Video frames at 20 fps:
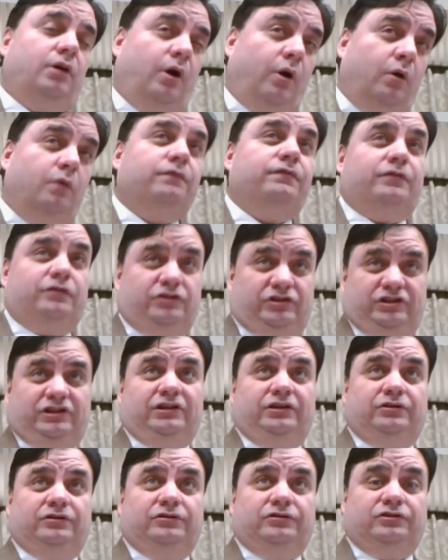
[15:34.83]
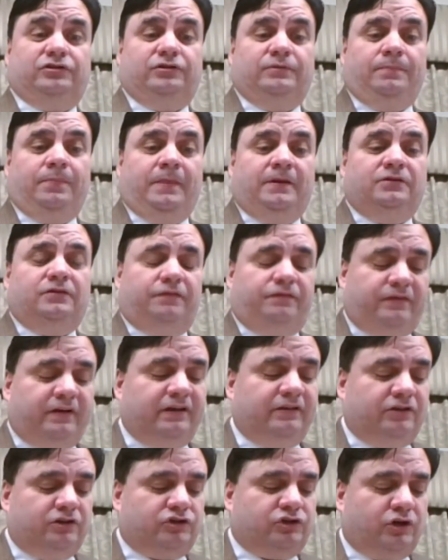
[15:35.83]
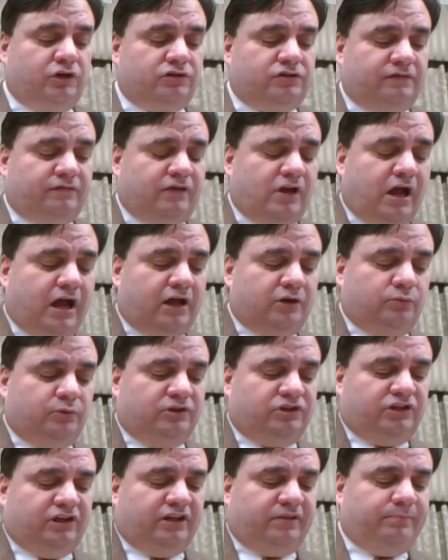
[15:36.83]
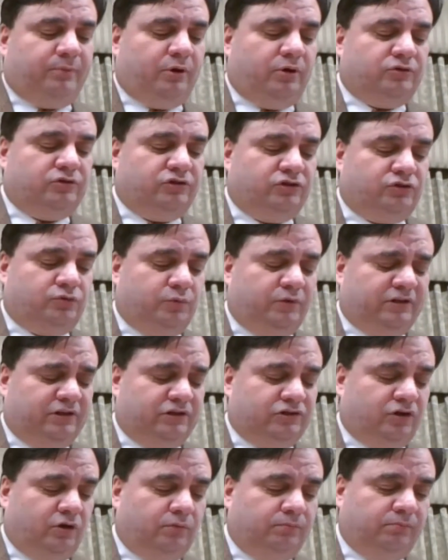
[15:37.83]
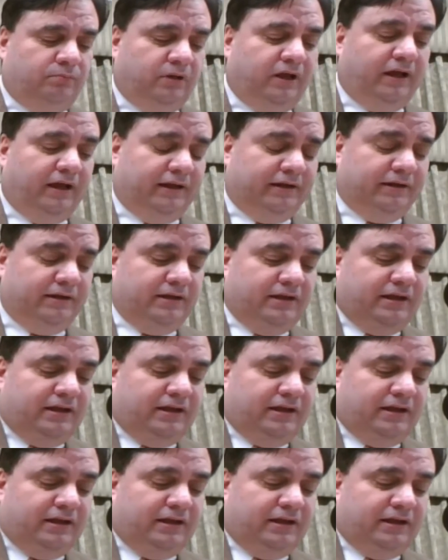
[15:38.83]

overseers to feed the church of God which he hath purchased with his own blood.